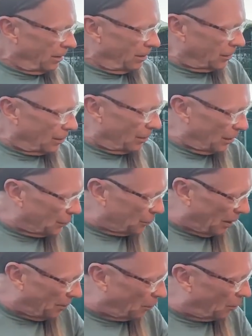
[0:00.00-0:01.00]
Some of these
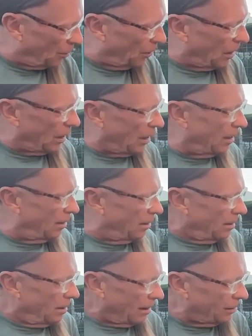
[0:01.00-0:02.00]
people,
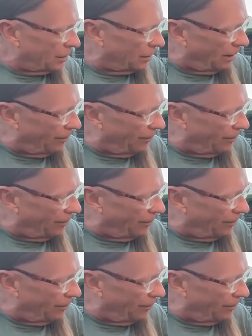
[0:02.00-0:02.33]
I still